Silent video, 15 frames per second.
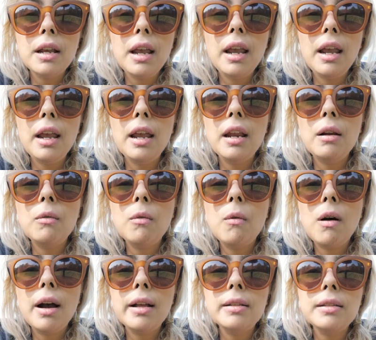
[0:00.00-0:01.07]
And
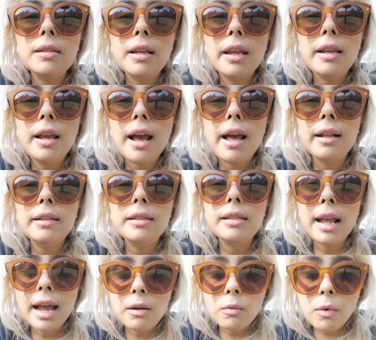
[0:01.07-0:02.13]
once they got
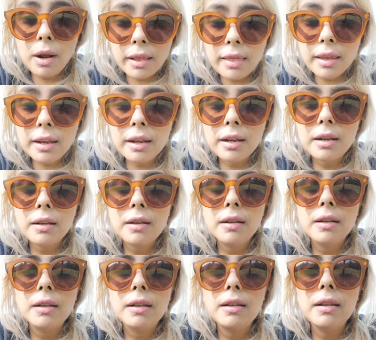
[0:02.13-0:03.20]
that one thing,
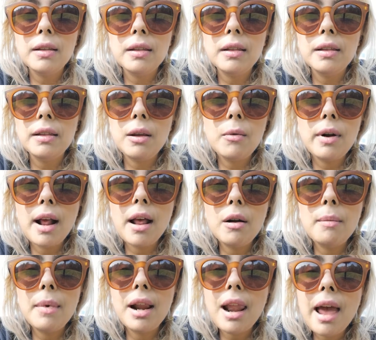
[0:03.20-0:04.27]
they were out
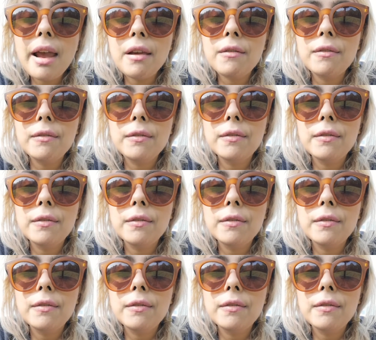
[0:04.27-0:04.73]
of my life.